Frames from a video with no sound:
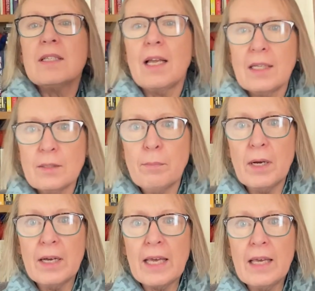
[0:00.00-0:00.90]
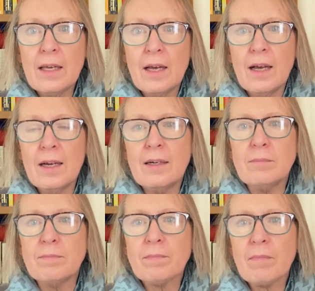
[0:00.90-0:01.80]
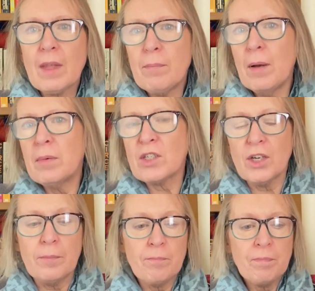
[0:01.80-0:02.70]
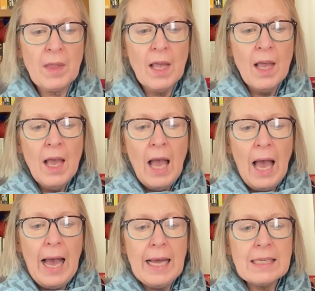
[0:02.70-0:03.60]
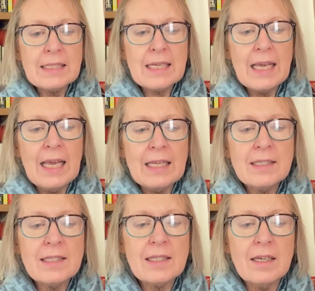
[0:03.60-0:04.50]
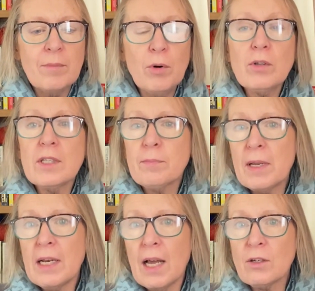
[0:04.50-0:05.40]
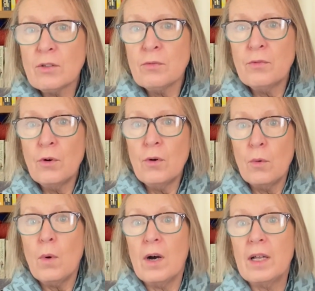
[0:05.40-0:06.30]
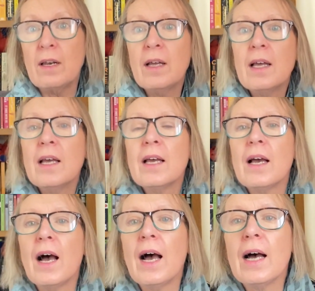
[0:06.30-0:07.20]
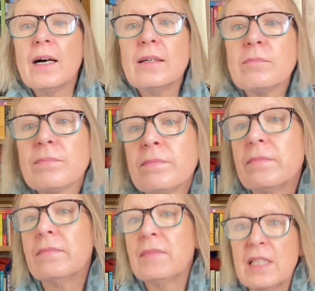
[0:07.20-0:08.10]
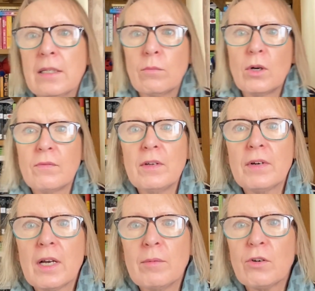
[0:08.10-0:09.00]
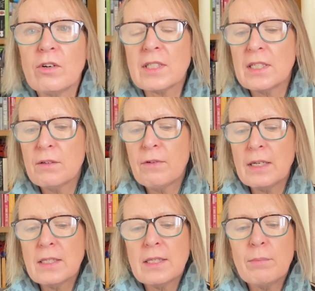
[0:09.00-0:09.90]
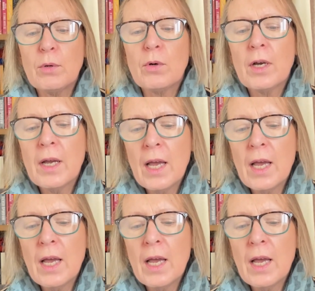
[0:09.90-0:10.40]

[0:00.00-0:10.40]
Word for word: sent by um, a publisher, and it's a book that's been out for a while. Um, it's someone I've never come across. It's a fantasy book,